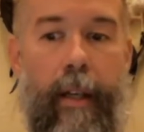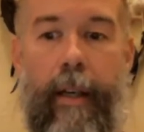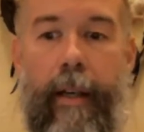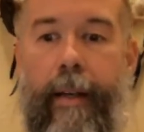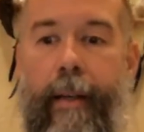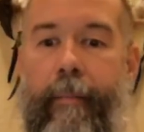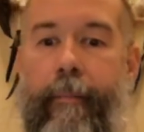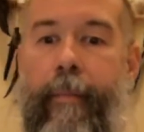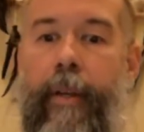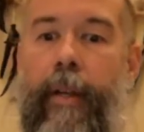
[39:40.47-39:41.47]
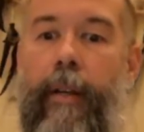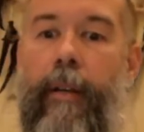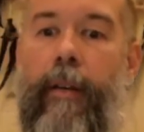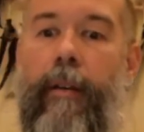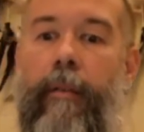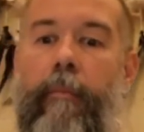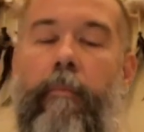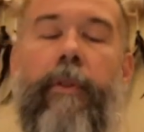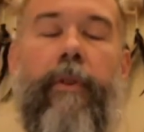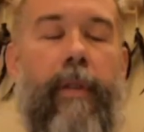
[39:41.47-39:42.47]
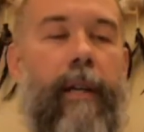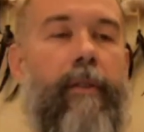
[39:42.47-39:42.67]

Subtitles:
But they're not